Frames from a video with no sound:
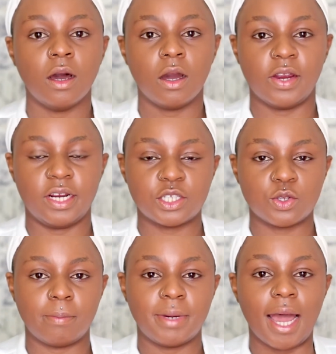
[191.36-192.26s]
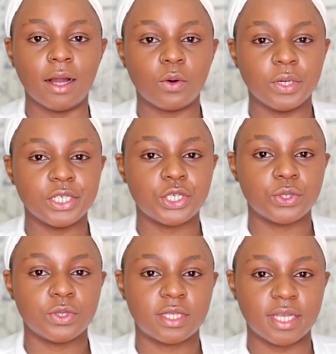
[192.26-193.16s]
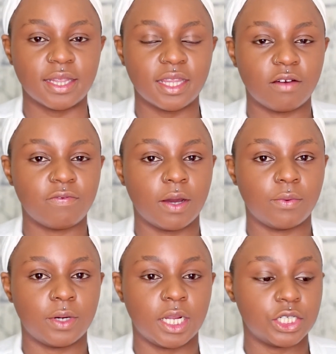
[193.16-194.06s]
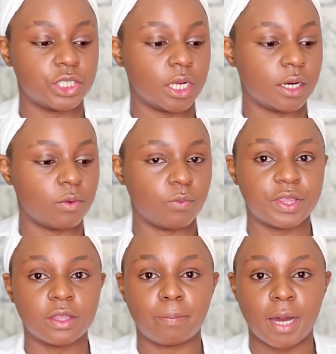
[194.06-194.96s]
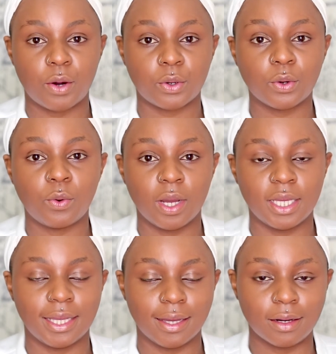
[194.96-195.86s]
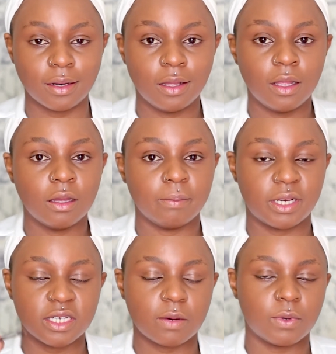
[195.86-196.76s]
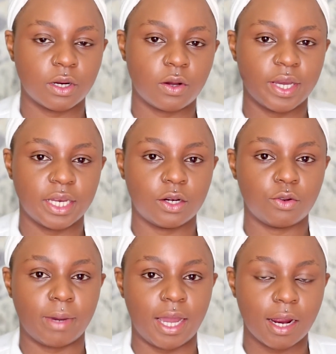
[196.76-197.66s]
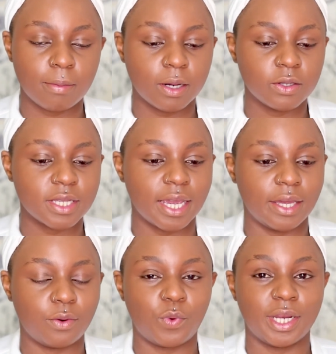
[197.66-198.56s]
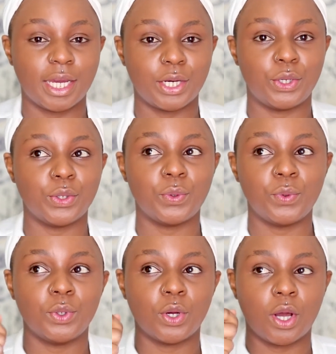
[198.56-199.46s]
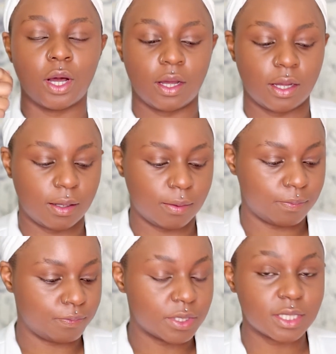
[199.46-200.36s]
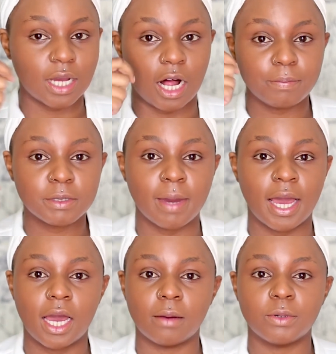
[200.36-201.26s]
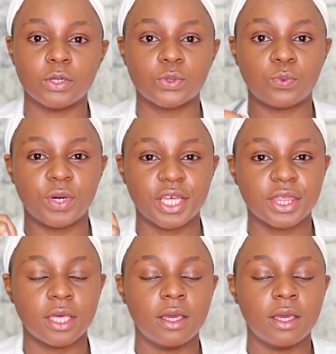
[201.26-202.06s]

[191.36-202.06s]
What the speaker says: Alright, so I'm not going to set that foundation with the powder quite yet because I want to go ahead and do my eyebrows, and when I do sculpt my eyebrows with